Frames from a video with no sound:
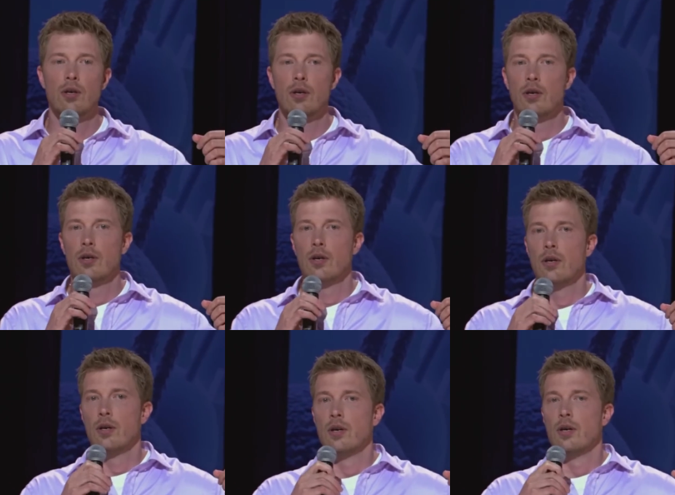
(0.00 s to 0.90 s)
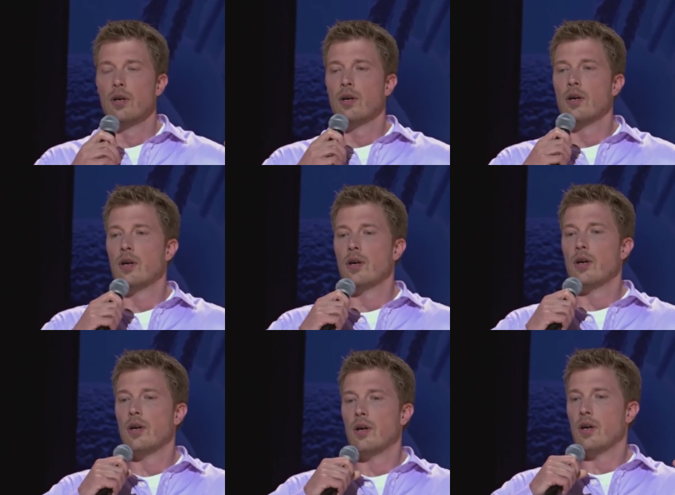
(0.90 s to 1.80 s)

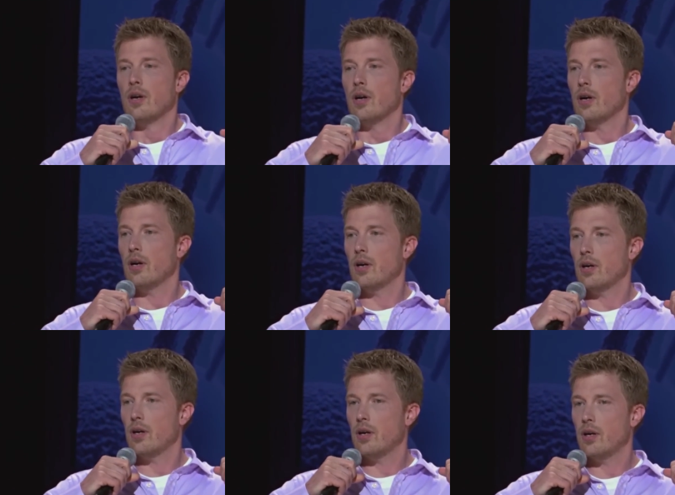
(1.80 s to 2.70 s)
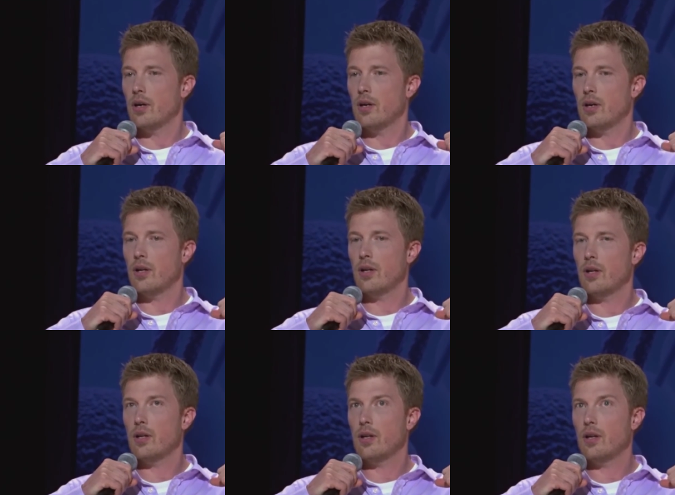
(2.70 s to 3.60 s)

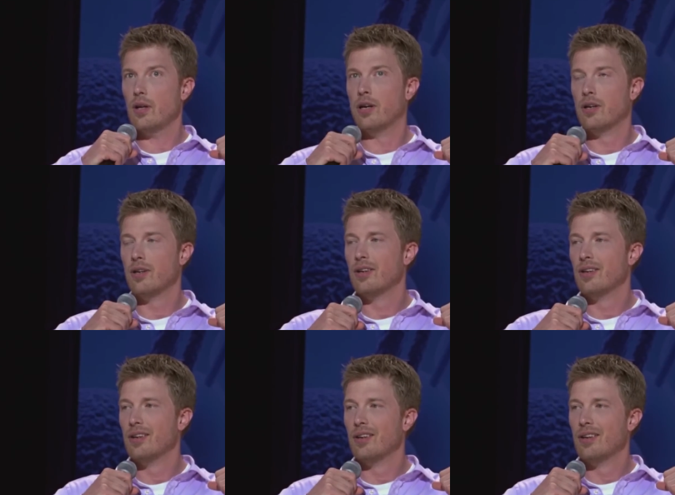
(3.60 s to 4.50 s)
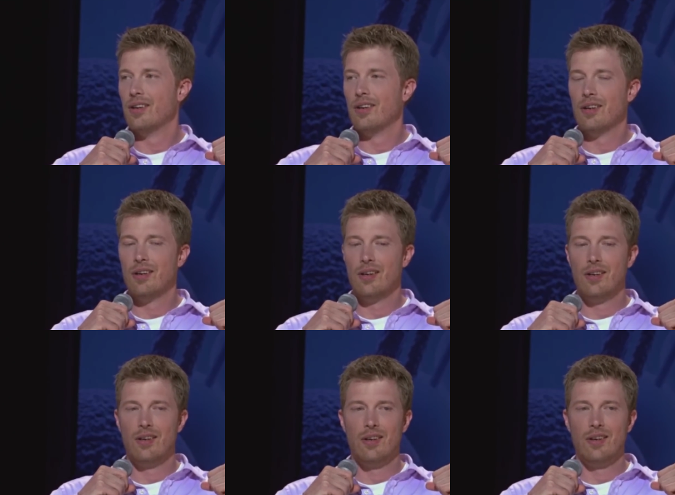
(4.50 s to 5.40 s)

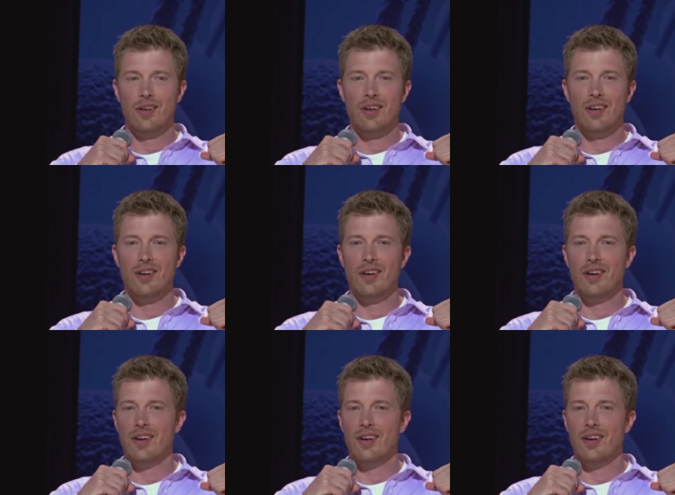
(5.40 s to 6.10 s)
Nothing is said.